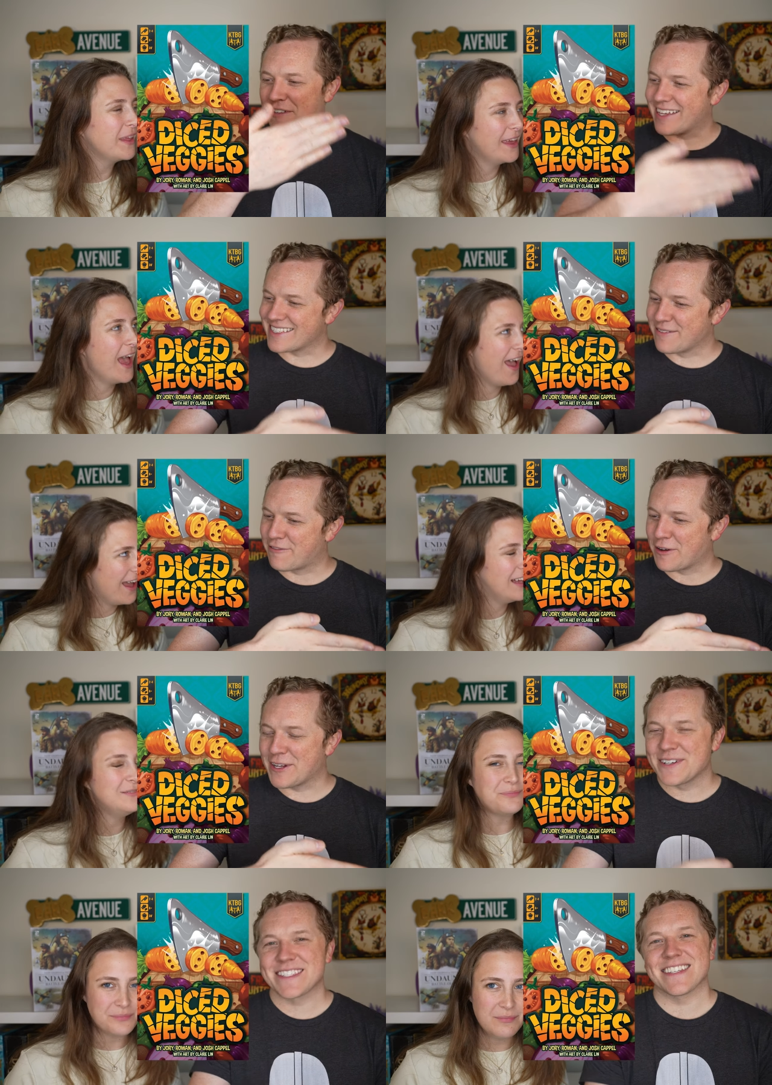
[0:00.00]
Speaker 1: for like
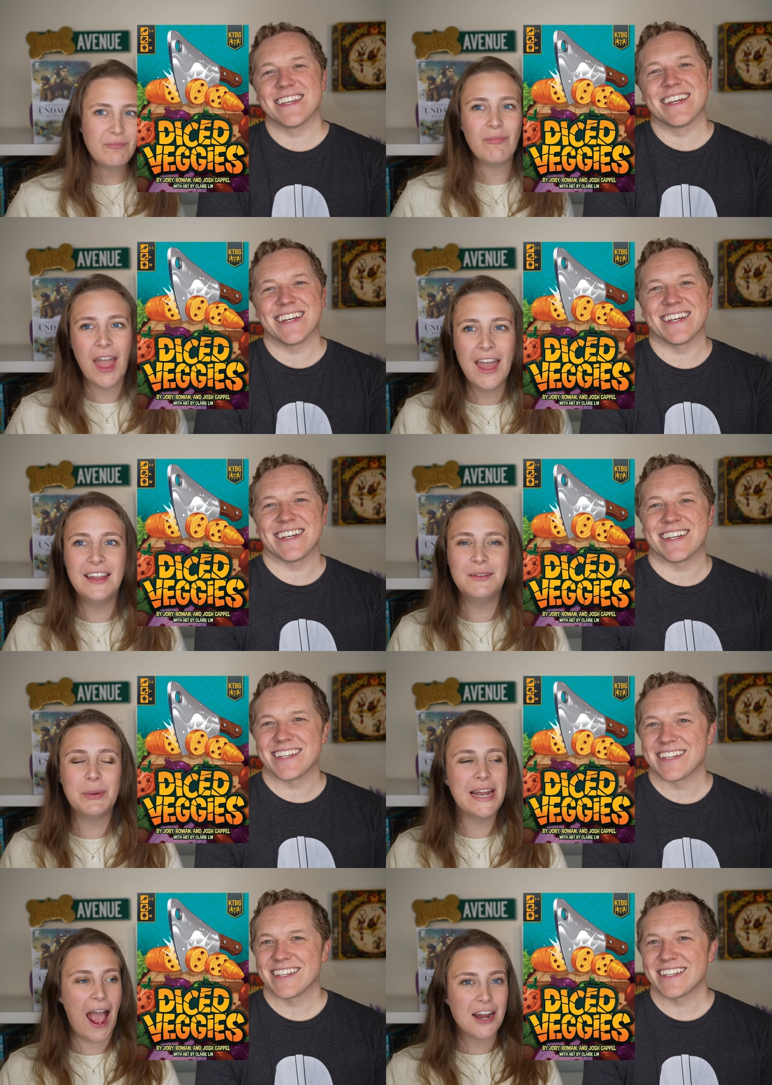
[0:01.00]
yeah. some photos.
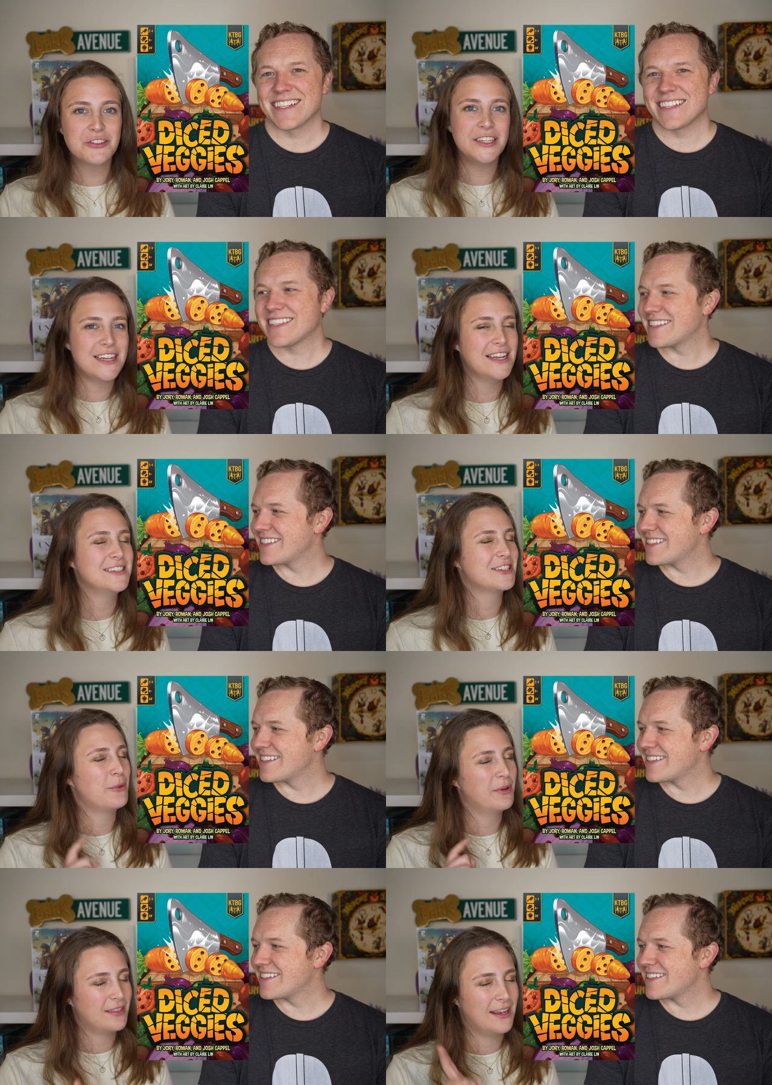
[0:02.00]
and but it actually does. So
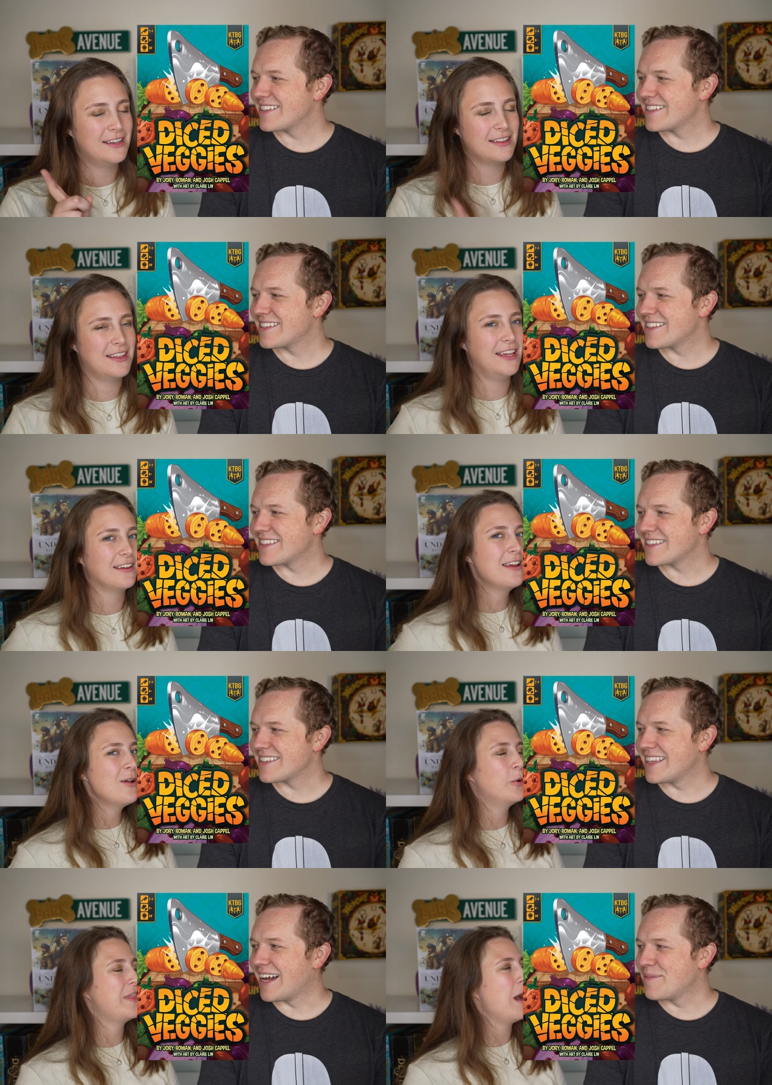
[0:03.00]
I'm excited to see
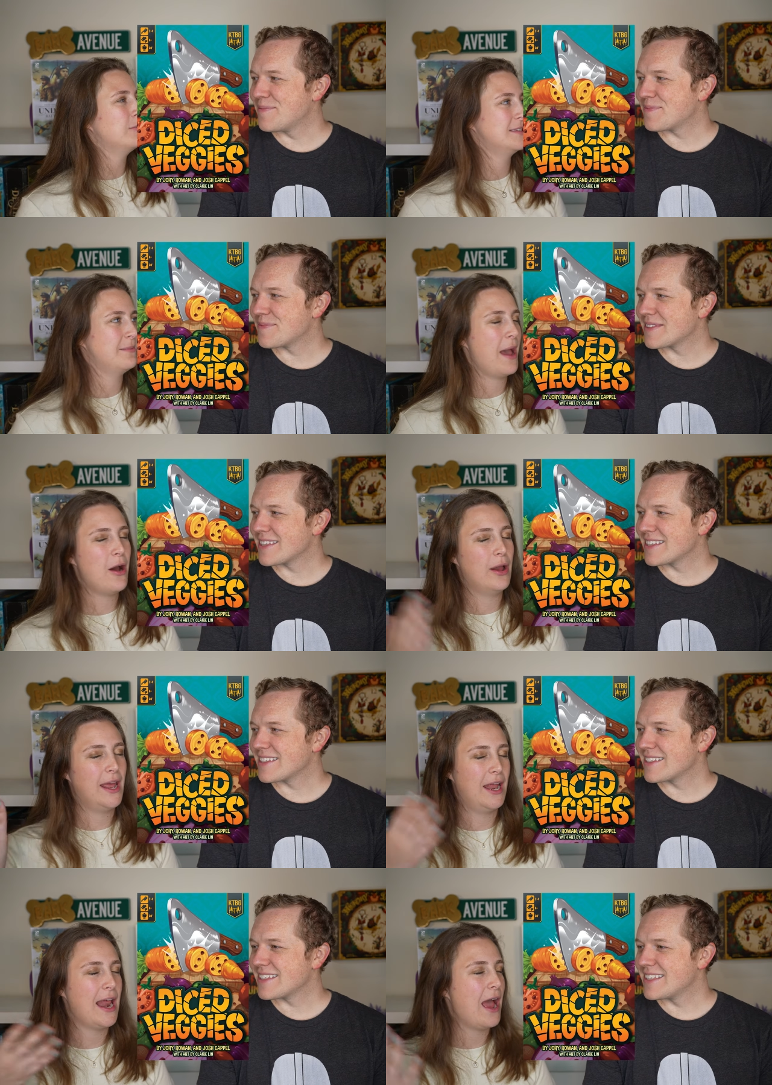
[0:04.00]
what yeah. that that one's
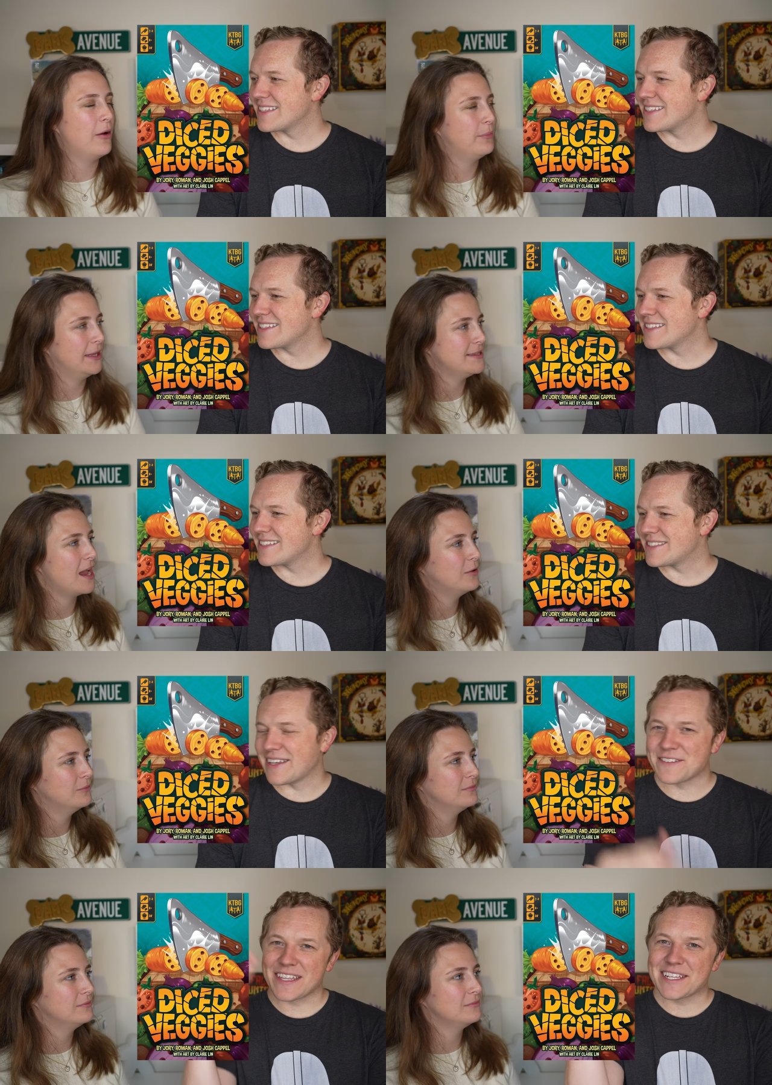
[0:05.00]
about and how it plays out.
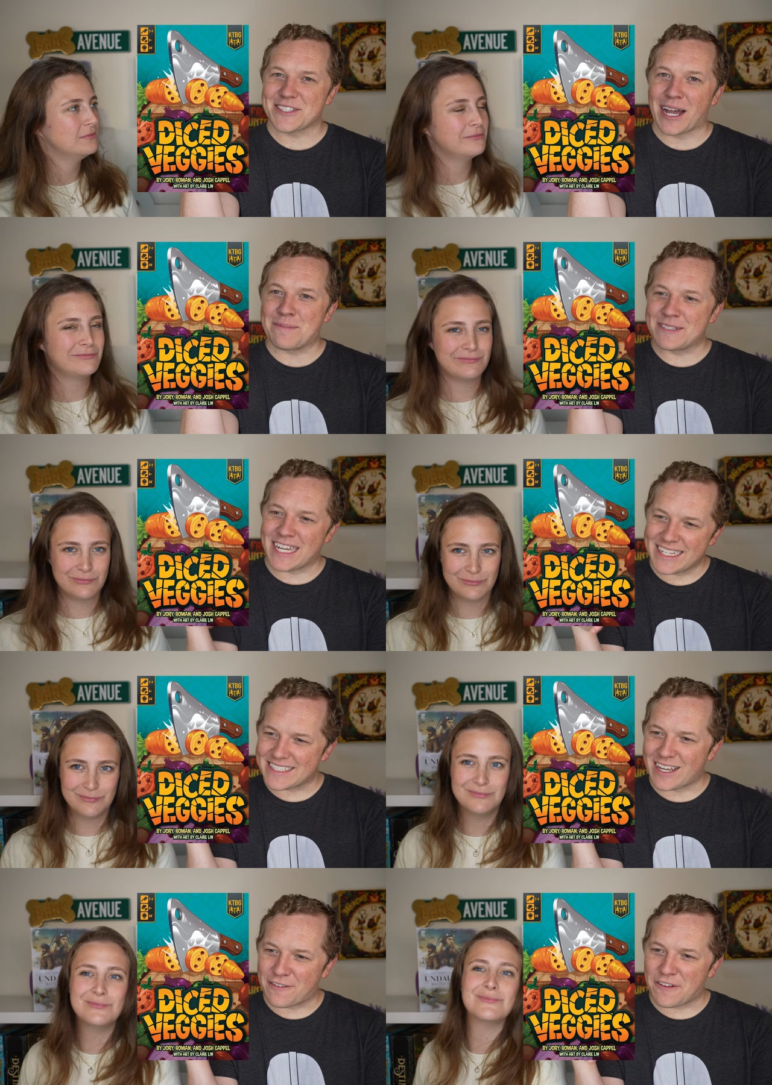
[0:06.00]
So you
Speaker 2: have to like chop
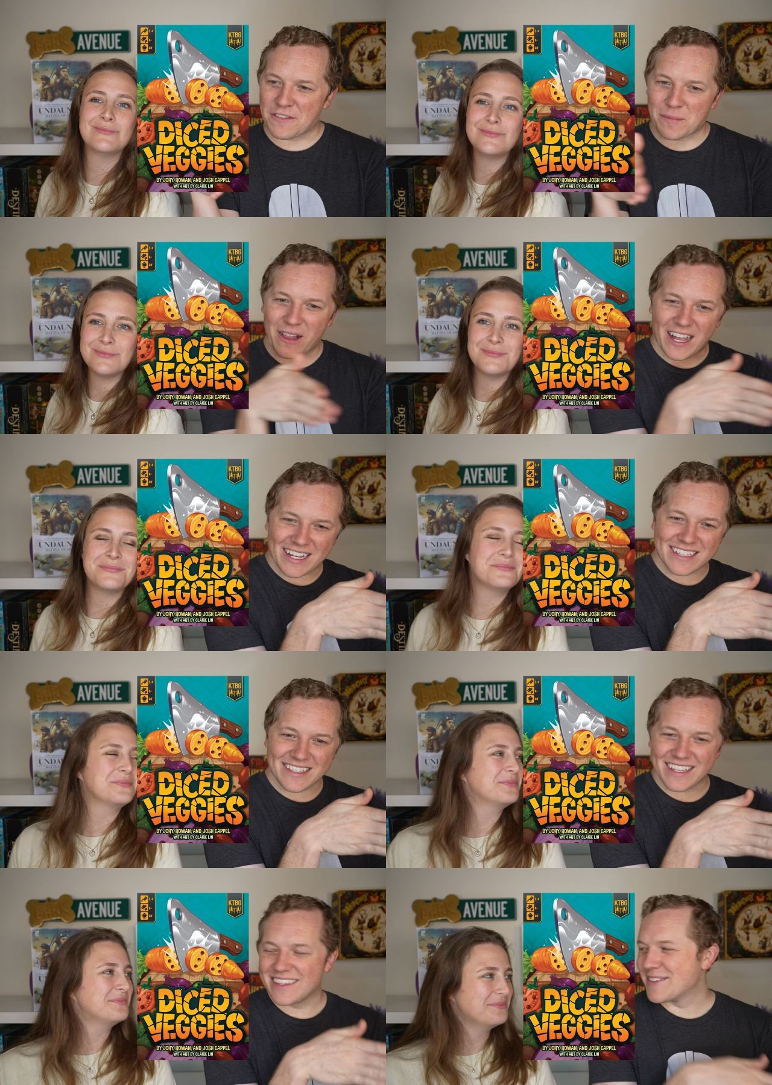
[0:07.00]
dice off of the block
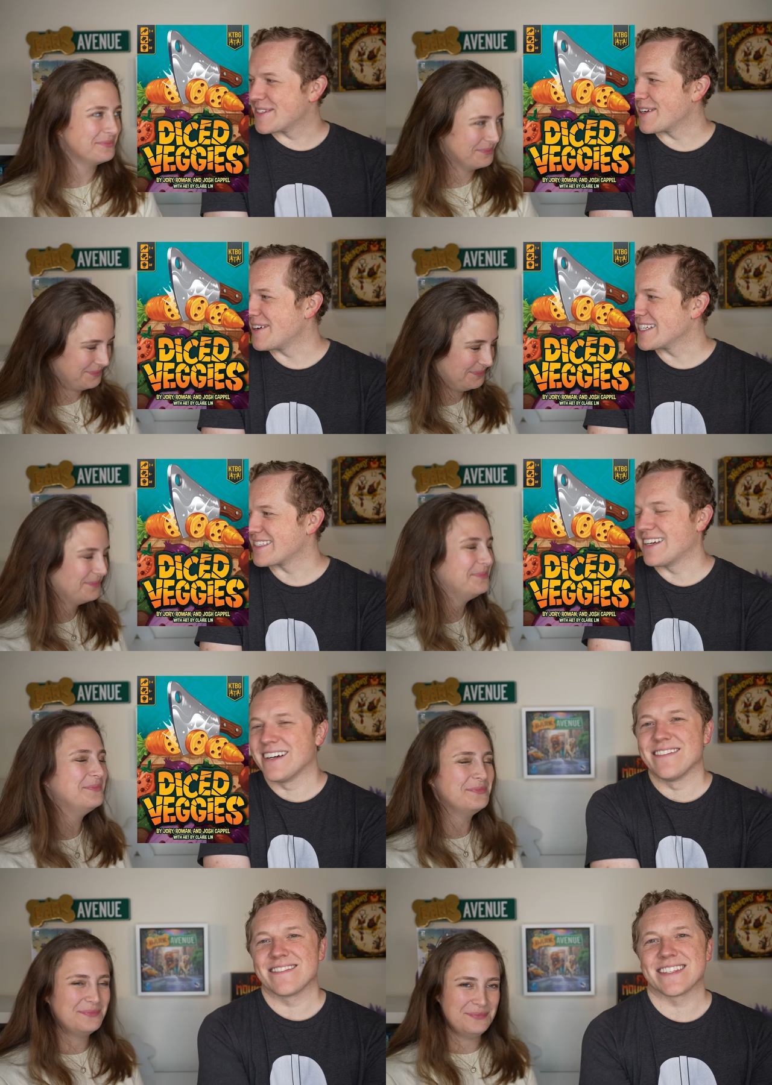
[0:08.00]
and, and those are yours. Um,
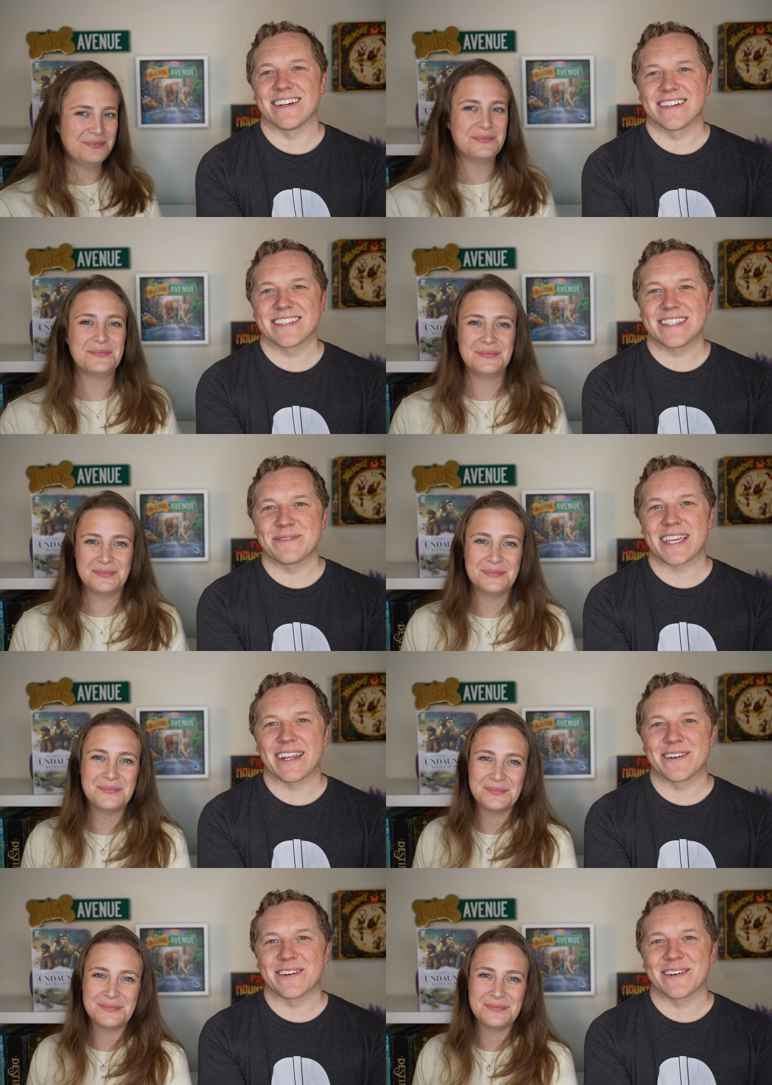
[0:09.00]
mm -hmm. So seems kind